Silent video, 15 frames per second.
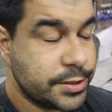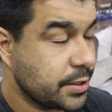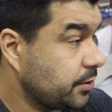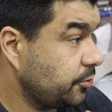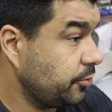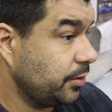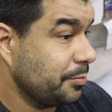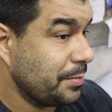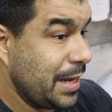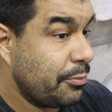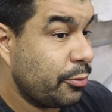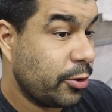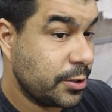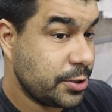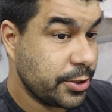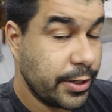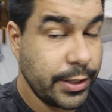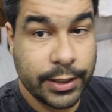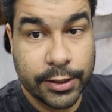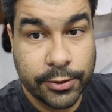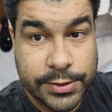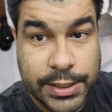So I threw the map watch on,
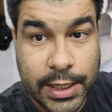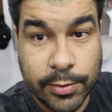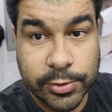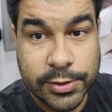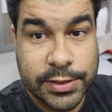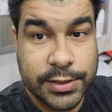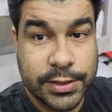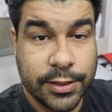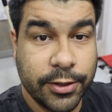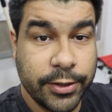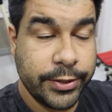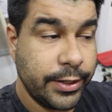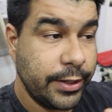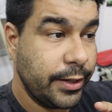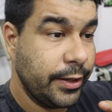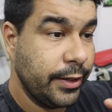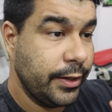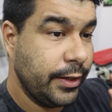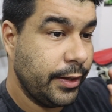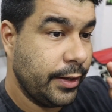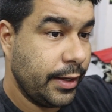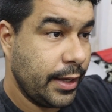and I was able to see on the
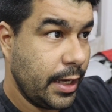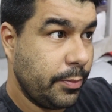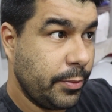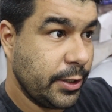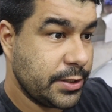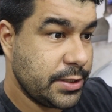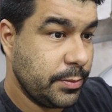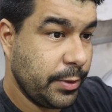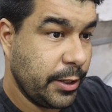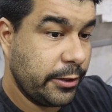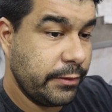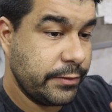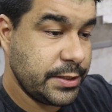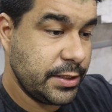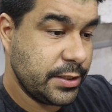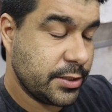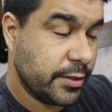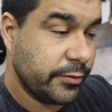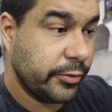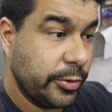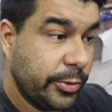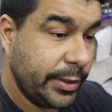Apex Power FC
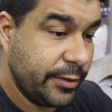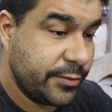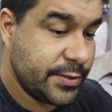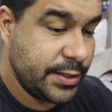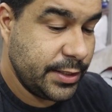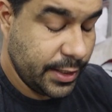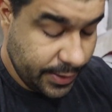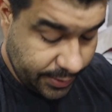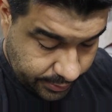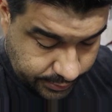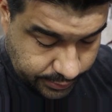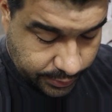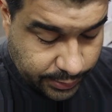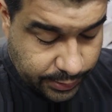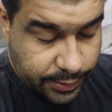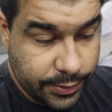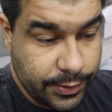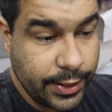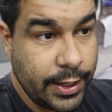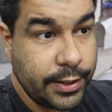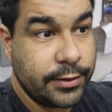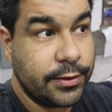software, or FC Edit,
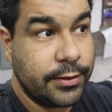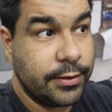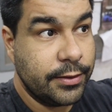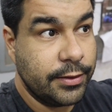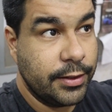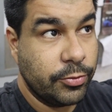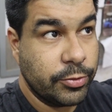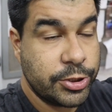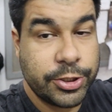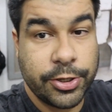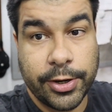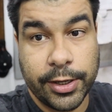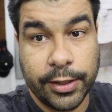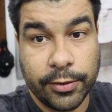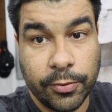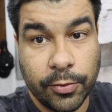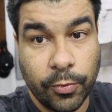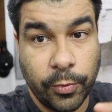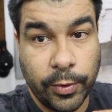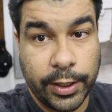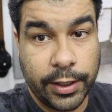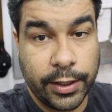that it was showing
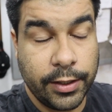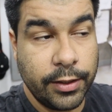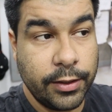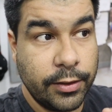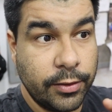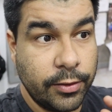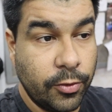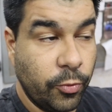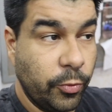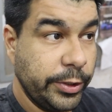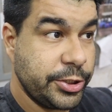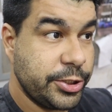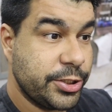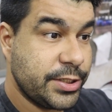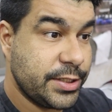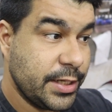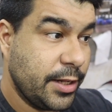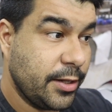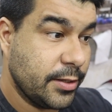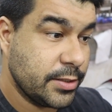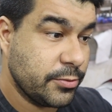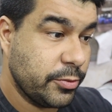which
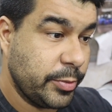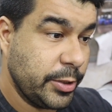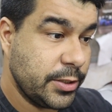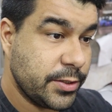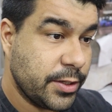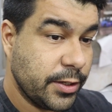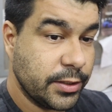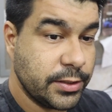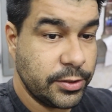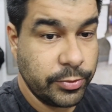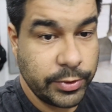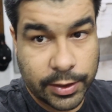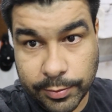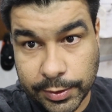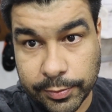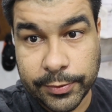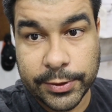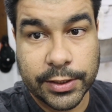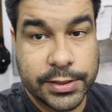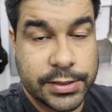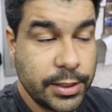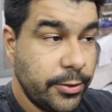cells were being targeted when I blipped
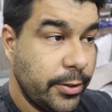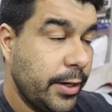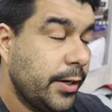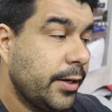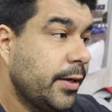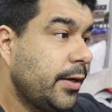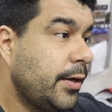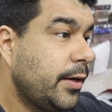the accelerator.